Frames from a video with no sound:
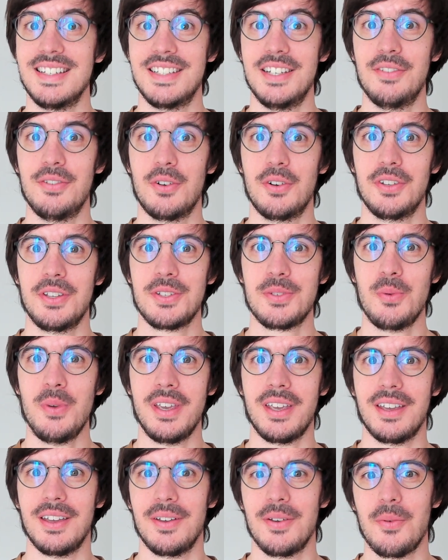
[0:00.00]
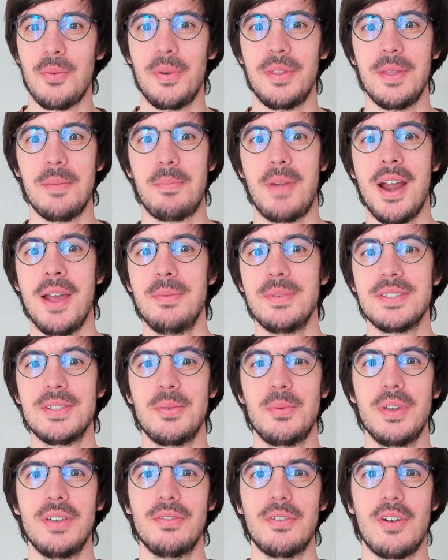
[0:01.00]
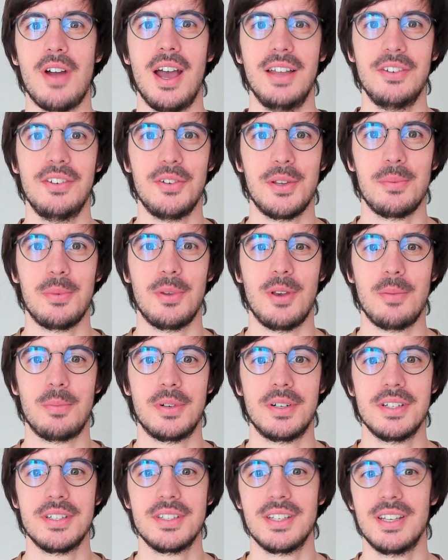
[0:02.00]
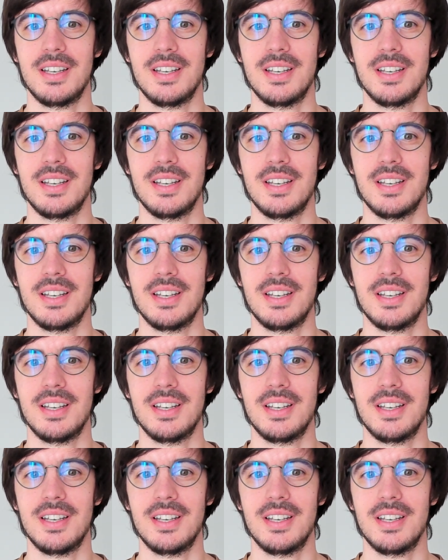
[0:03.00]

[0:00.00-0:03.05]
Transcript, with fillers: it for this week, with the Privacy Week for Android Developers,